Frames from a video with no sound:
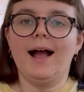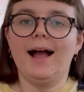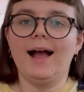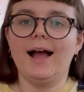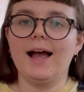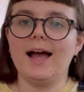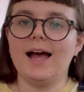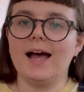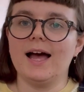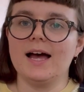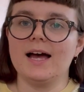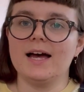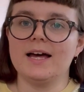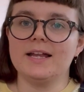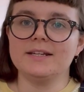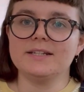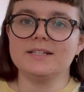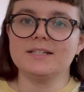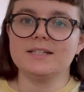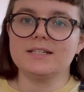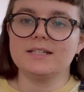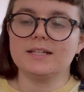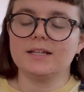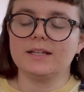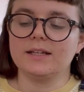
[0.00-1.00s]

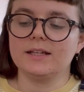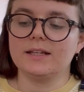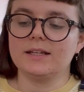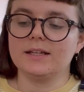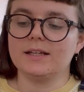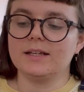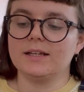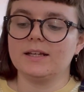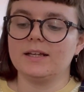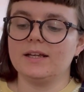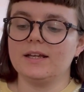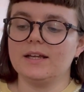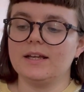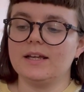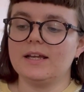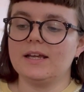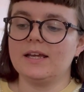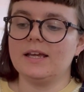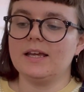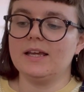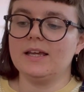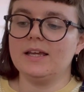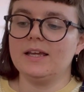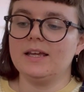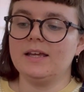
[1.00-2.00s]
and
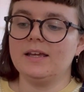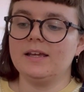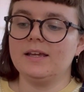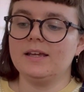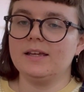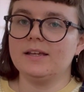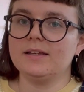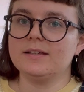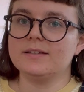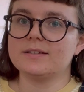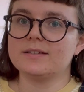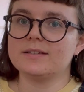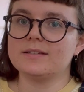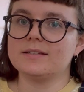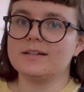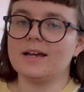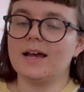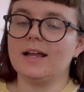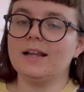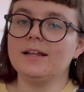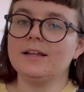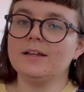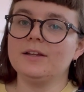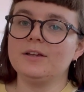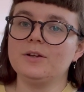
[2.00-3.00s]
he's
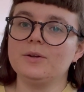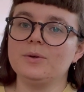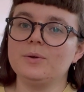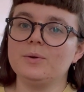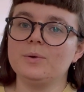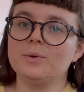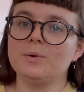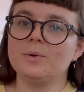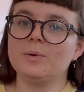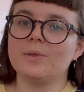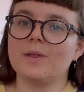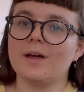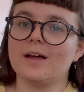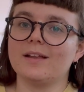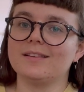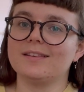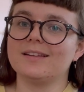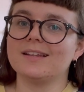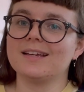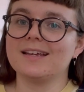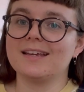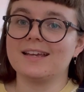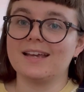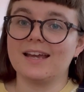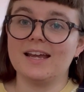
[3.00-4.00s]
telling you that the
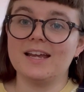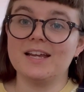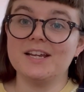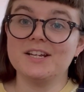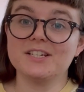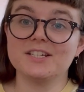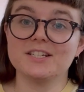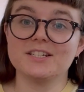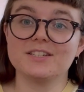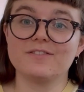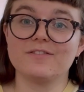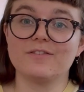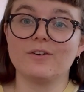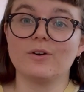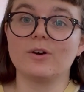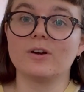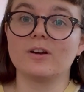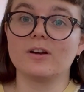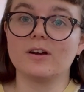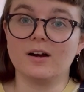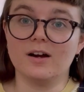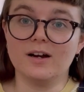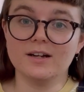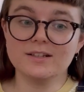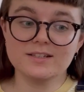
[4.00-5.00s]
gauge is for
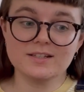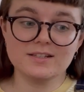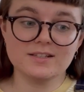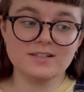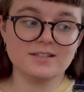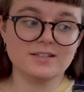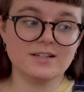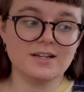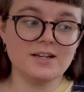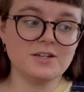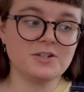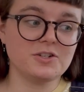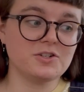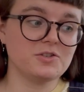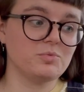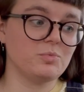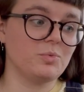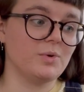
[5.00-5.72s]
garter stitch,